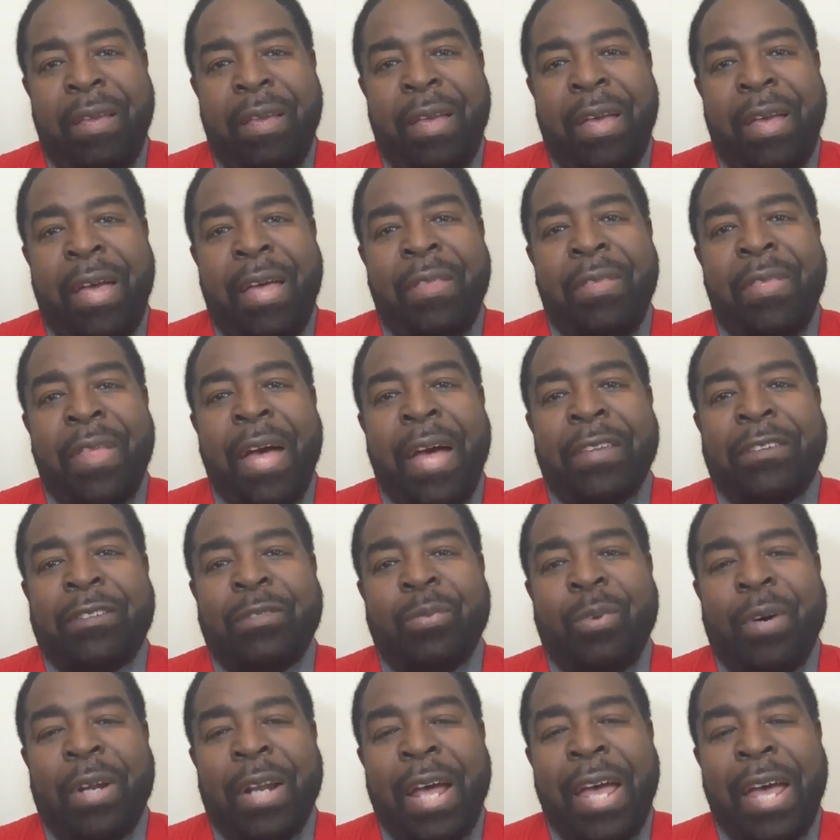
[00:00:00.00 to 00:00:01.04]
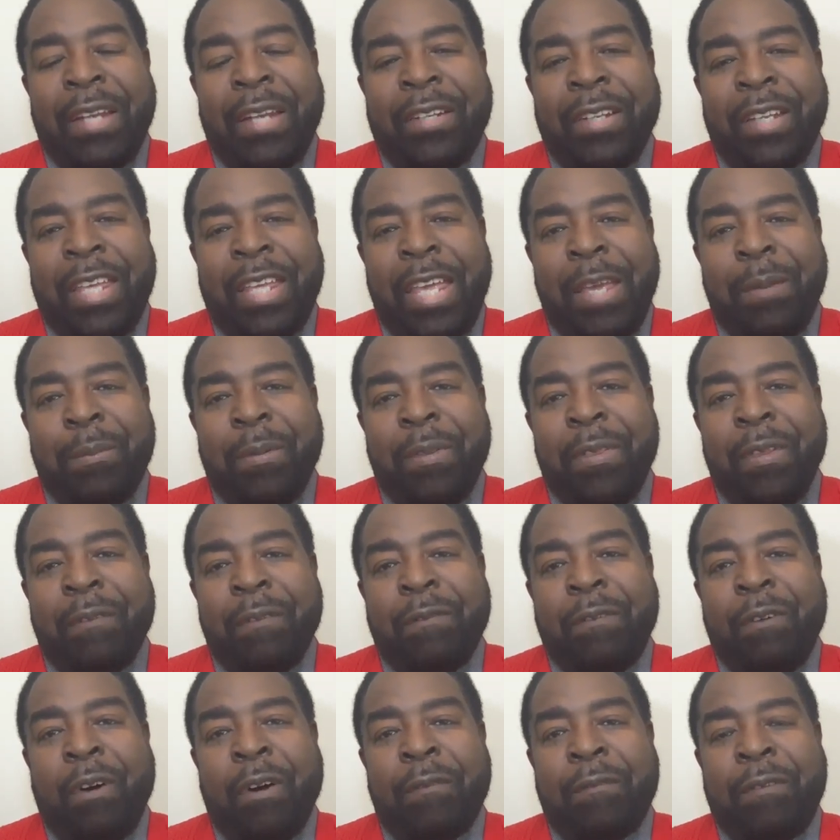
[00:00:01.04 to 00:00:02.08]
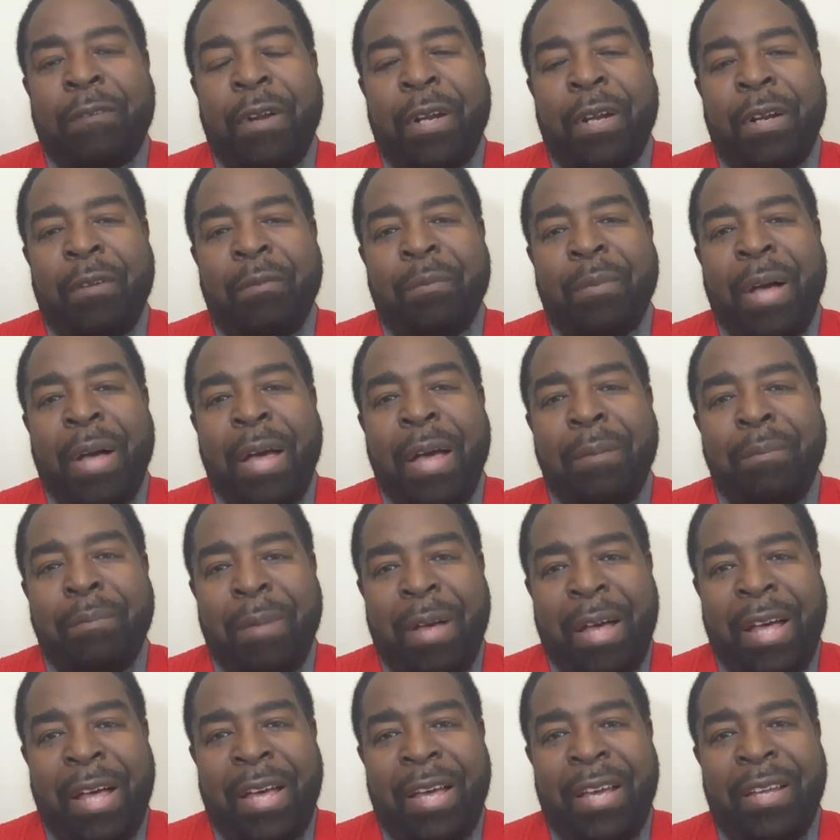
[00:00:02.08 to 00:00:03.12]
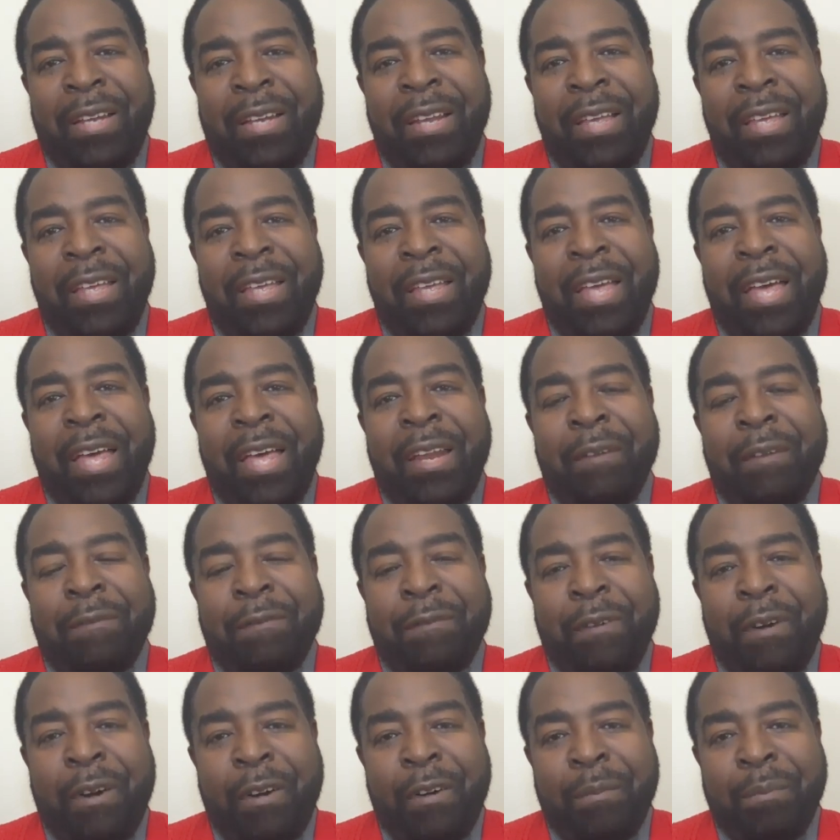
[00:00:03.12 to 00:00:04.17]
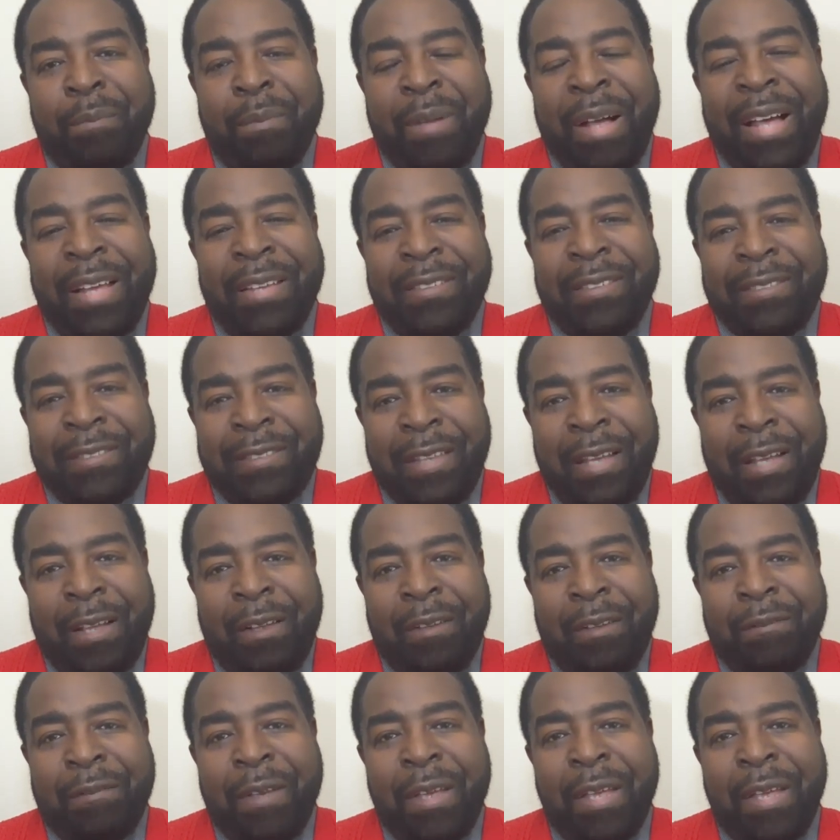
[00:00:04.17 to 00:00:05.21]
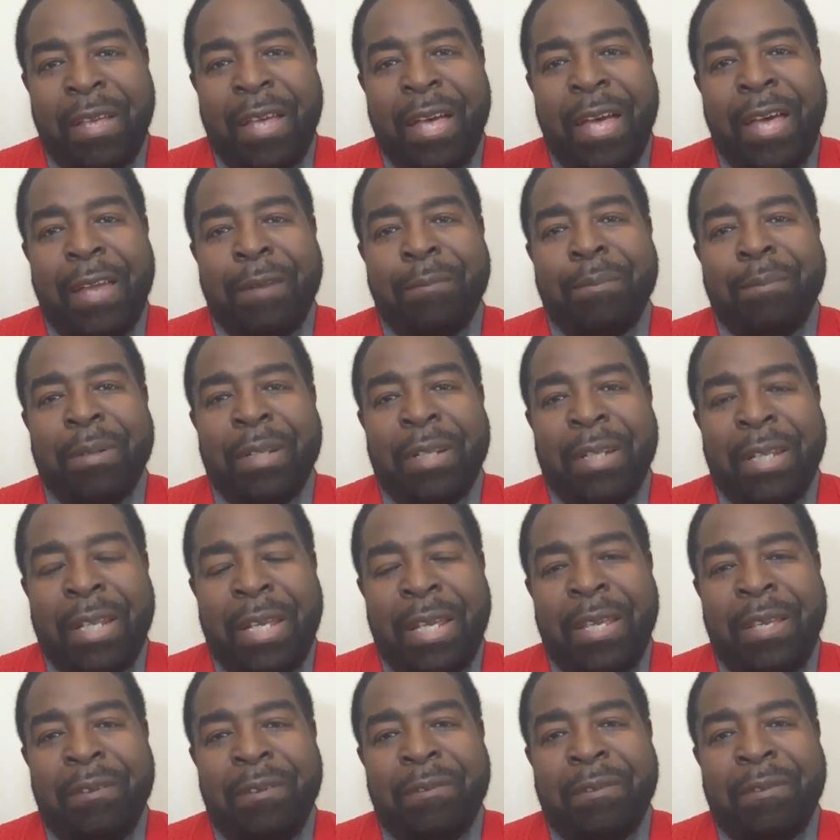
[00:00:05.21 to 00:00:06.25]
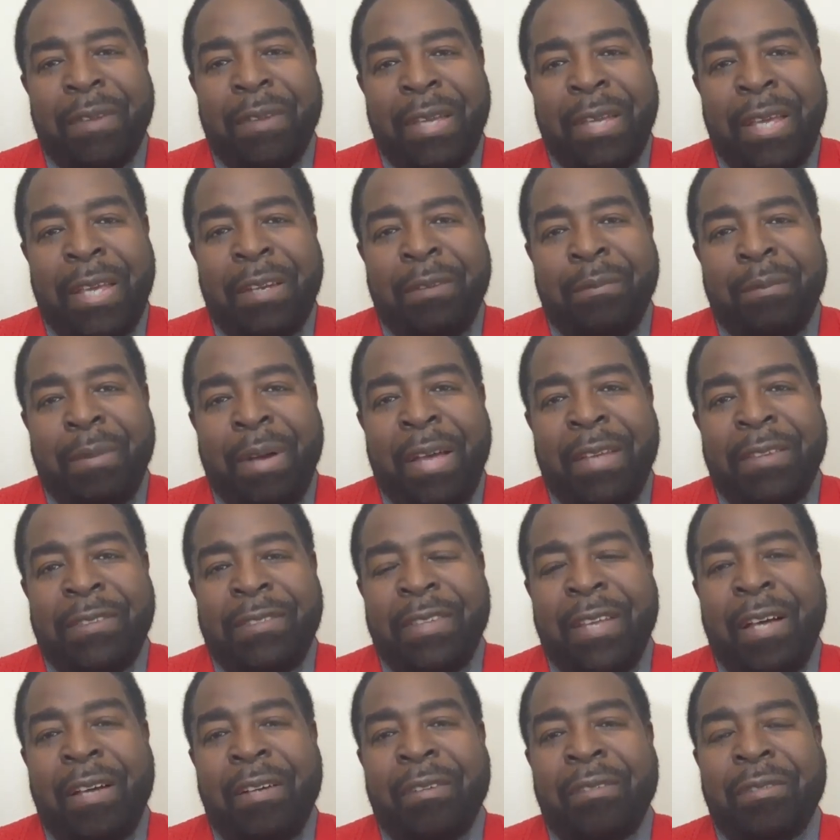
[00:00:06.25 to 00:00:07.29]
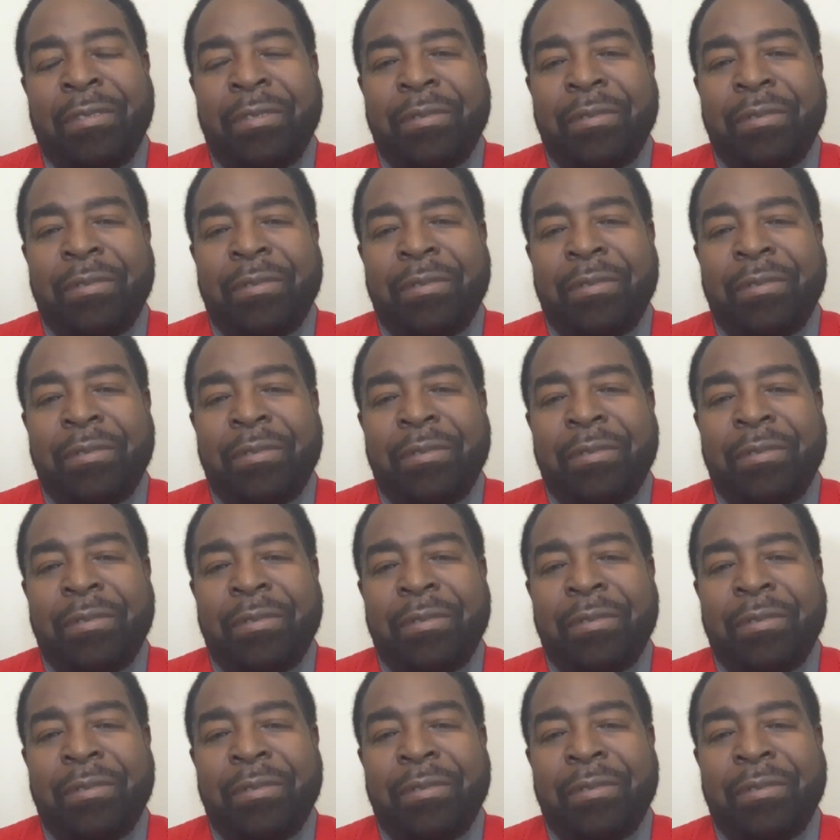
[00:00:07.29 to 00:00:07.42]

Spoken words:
And that's what I had to keep in the forefront of my mind and affirm myself and believe in myself.